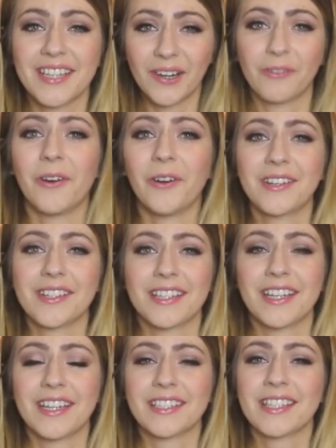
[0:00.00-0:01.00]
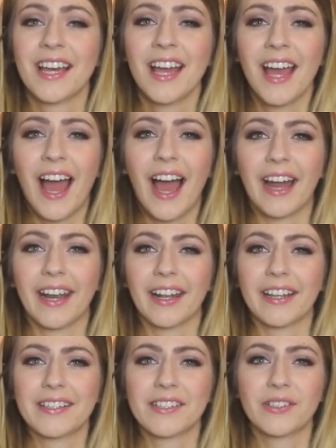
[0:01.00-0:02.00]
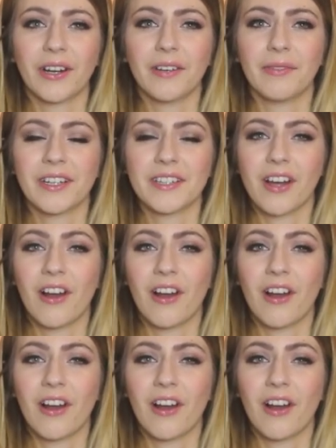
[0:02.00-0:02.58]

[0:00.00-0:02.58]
self-focuses, and this is great because